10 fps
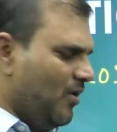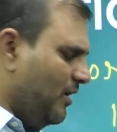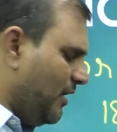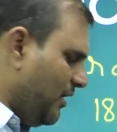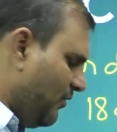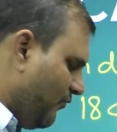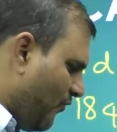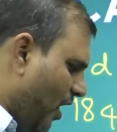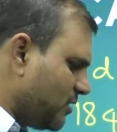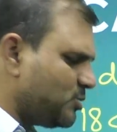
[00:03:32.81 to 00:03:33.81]
he
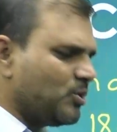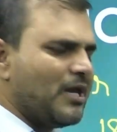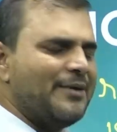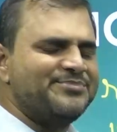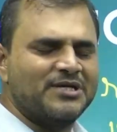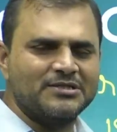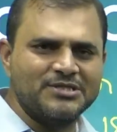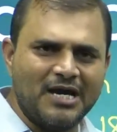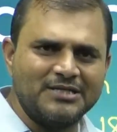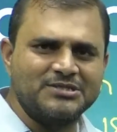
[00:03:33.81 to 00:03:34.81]
wants to capture
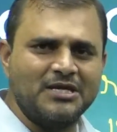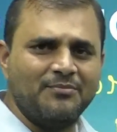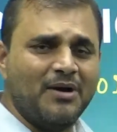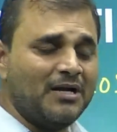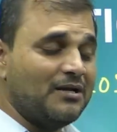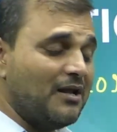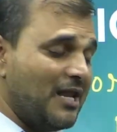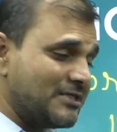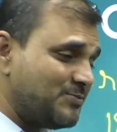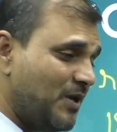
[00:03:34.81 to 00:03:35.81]
Jhansi, but
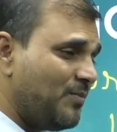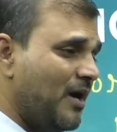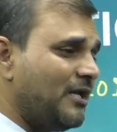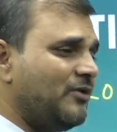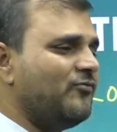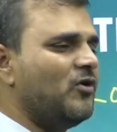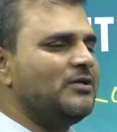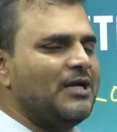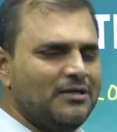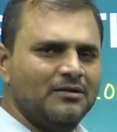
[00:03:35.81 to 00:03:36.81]
Lakshmi Bai
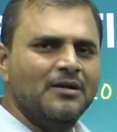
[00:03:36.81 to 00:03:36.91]
revolted,